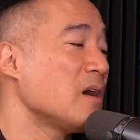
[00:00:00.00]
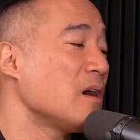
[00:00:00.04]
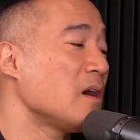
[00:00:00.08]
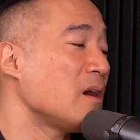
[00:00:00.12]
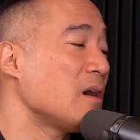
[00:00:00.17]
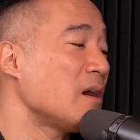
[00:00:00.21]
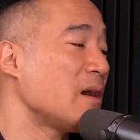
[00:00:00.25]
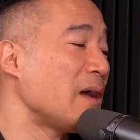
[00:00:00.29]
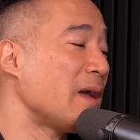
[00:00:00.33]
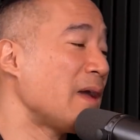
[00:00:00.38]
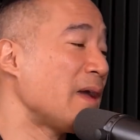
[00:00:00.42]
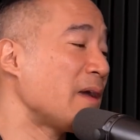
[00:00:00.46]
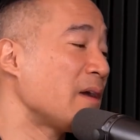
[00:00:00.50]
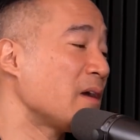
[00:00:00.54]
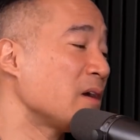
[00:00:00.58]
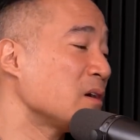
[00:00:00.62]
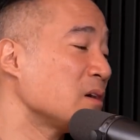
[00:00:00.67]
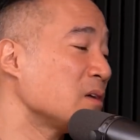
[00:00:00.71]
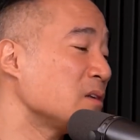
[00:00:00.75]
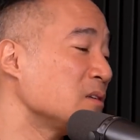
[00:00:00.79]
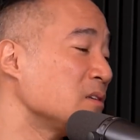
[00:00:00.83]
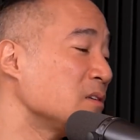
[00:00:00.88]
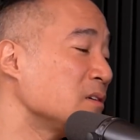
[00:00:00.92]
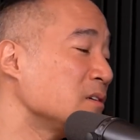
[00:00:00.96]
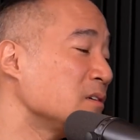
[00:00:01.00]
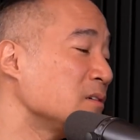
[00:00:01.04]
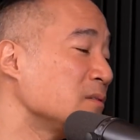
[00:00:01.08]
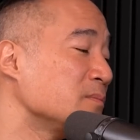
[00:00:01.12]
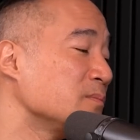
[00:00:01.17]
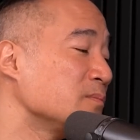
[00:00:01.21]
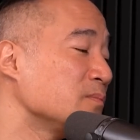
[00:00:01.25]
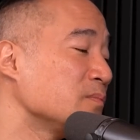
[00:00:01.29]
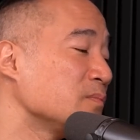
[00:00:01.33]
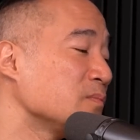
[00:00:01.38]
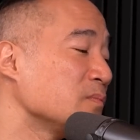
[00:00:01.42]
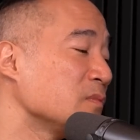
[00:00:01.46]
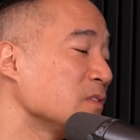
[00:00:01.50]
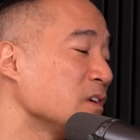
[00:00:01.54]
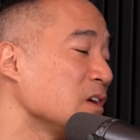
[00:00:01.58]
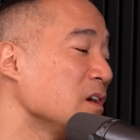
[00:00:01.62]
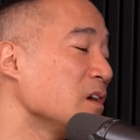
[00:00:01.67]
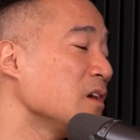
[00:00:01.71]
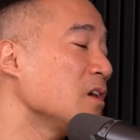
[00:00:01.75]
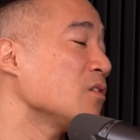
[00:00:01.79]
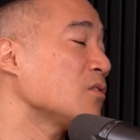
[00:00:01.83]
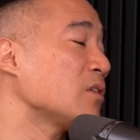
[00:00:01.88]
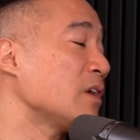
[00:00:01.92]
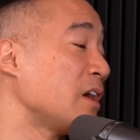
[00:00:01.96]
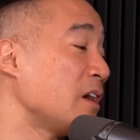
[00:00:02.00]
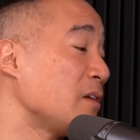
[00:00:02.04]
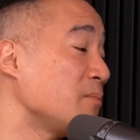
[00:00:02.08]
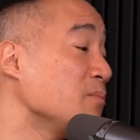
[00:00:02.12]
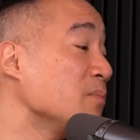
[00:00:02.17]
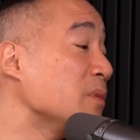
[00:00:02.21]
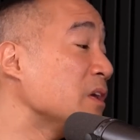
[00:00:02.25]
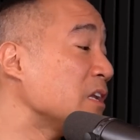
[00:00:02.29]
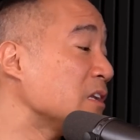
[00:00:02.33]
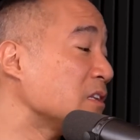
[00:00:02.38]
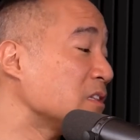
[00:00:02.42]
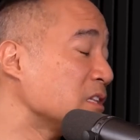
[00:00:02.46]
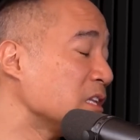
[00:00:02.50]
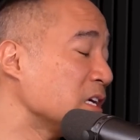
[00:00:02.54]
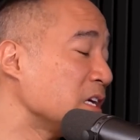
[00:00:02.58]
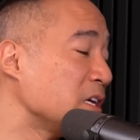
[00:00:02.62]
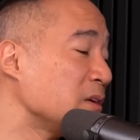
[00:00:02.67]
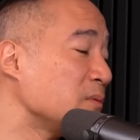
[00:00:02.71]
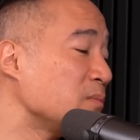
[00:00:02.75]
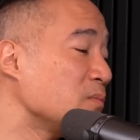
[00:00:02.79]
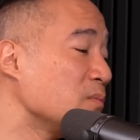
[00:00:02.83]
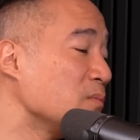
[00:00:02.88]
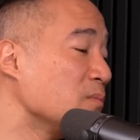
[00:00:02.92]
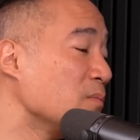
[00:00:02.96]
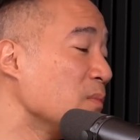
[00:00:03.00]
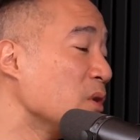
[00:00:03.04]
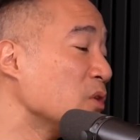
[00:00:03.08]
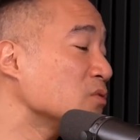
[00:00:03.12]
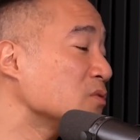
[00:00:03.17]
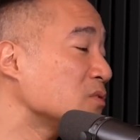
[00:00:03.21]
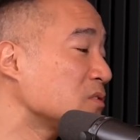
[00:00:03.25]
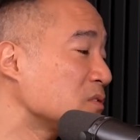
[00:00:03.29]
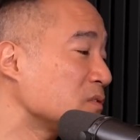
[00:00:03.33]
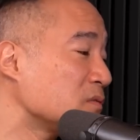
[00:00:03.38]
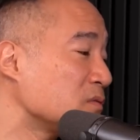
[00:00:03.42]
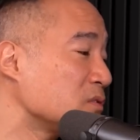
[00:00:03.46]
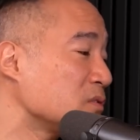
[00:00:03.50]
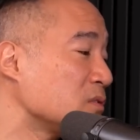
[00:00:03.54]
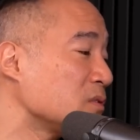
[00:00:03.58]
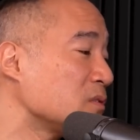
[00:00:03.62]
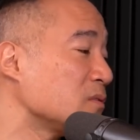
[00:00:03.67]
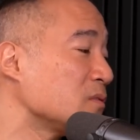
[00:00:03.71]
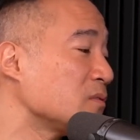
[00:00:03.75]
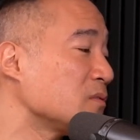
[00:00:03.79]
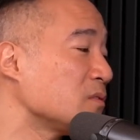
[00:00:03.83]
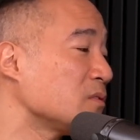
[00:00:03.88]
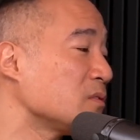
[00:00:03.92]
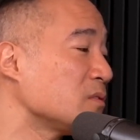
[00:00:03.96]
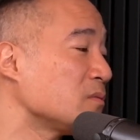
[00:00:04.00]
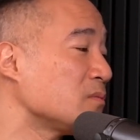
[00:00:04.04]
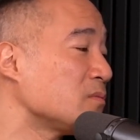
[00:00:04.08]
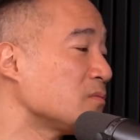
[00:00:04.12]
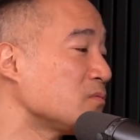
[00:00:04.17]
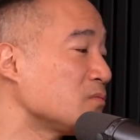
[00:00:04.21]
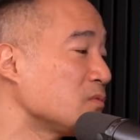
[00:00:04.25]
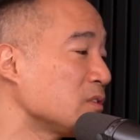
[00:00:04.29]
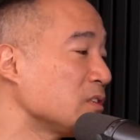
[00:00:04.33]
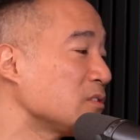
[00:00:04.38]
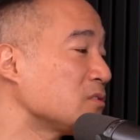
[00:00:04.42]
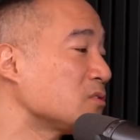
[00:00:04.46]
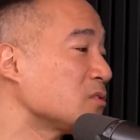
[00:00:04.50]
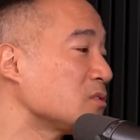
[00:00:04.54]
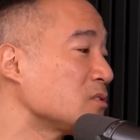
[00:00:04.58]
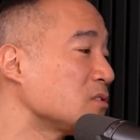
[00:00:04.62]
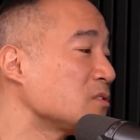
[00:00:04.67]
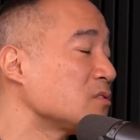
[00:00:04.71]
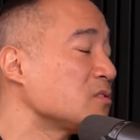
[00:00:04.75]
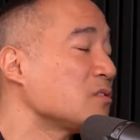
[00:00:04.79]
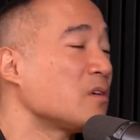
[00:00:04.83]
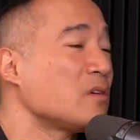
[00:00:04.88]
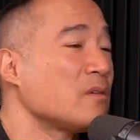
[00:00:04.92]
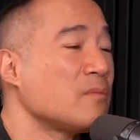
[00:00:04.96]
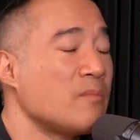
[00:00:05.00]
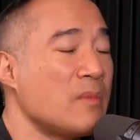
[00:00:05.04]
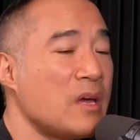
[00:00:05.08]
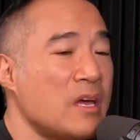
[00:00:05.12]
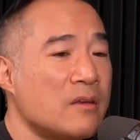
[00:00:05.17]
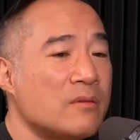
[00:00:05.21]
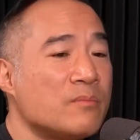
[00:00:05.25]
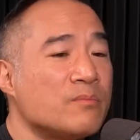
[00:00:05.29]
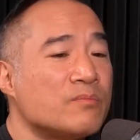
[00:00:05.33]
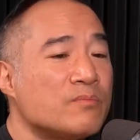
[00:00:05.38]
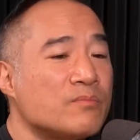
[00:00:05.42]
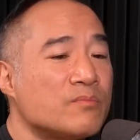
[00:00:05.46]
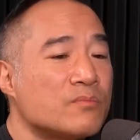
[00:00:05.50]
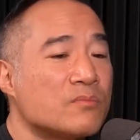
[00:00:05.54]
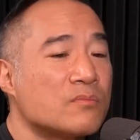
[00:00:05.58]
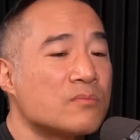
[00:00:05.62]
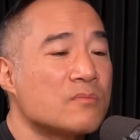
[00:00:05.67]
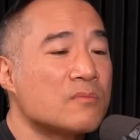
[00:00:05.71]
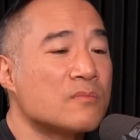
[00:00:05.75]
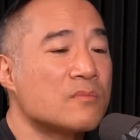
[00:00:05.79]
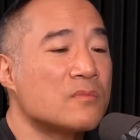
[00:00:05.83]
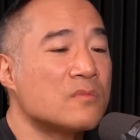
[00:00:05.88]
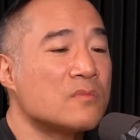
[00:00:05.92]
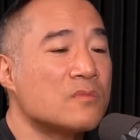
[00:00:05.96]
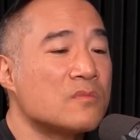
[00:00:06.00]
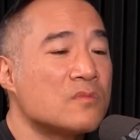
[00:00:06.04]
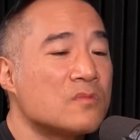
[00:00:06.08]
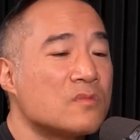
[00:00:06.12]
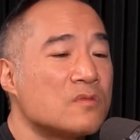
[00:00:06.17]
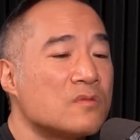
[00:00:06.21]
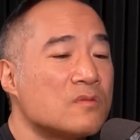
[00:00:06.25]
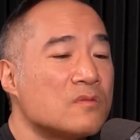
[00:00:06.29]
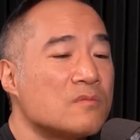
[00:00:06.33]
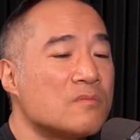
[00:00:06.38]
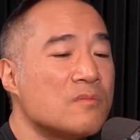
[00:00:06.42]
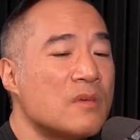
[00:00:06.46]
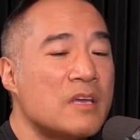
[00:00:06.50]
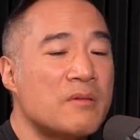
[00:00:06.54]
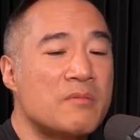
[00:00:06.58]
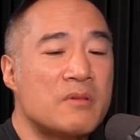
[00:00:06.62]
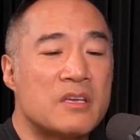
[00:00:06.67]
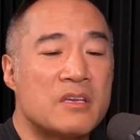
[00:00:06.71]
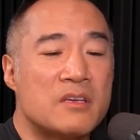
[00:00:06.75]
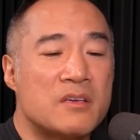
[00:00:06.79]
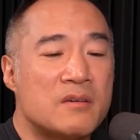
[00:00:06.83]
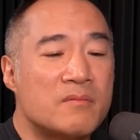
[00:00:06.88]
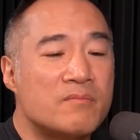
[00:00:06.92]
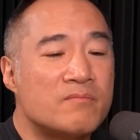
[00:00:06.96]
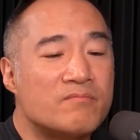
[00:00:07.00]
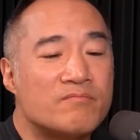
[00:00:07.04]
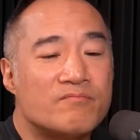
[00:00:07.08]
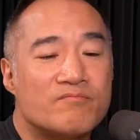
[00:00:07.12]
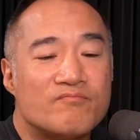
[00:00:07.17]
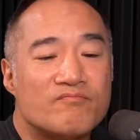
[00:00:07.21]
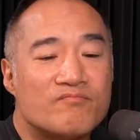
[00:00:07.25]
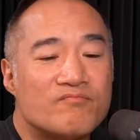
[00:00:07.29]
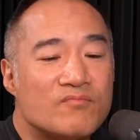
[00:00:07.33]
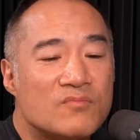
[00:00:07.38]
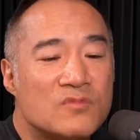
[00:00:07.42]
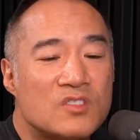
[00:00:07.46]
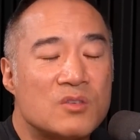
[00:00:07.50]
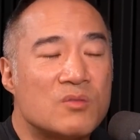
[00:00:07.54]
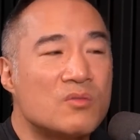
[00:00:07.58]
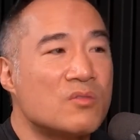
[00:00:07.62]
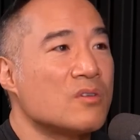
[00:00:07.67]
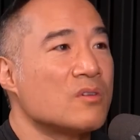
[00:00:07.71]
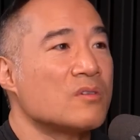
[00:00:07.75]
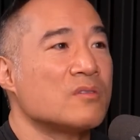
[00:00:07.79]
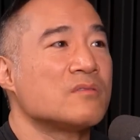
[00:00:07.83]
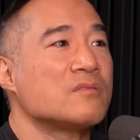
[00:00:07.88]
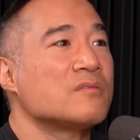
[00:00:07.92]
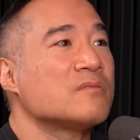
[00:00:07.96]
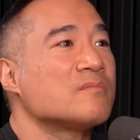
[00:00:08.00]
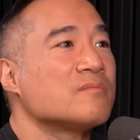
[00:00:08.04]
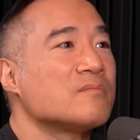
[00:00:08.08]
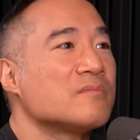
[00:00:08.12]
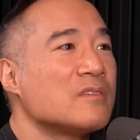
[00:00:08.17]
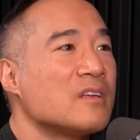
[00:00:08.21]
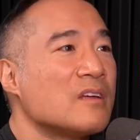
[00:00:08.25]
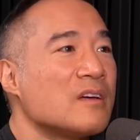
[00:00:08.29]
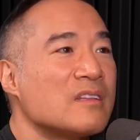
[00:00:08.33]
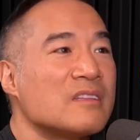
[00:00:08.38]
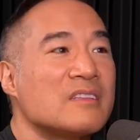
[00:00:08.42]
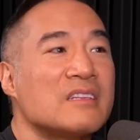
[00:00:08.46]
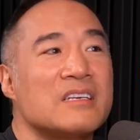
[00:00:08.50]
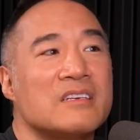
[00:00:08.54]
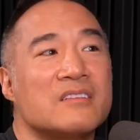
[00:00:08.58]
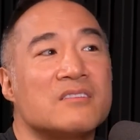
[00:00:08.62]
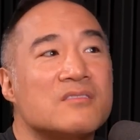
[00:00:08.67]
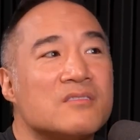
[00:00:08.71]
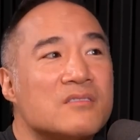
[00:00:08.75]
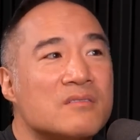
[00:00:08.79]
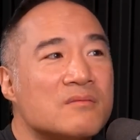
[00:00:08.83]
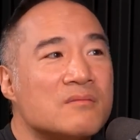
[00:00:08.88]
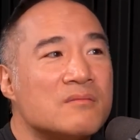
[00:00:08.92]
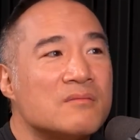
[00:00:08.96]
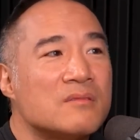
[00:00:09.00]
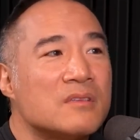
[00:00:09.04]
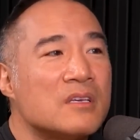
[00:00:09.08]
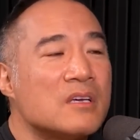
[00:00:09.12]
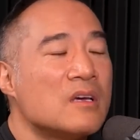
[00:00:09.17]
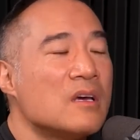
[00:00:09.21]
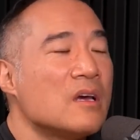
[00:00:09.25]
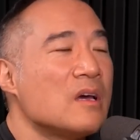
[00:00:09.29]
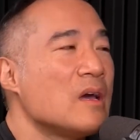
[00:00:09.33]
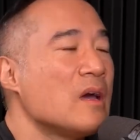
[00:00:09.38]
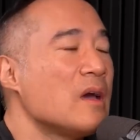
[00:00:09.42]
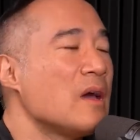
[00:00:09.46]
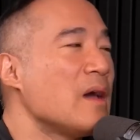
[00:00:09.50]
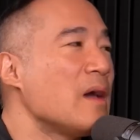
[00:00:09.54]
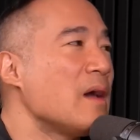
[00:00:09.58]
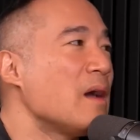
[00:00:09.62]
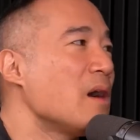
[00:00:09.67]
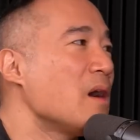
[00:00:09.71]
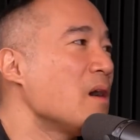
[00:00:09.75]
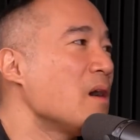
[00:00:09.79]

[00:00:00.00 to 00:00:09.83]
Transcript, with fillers: Uh, and, okay, admittedly, most of the, the research is on men, maybe two-thirds, yeah, at least. Mm-hmm.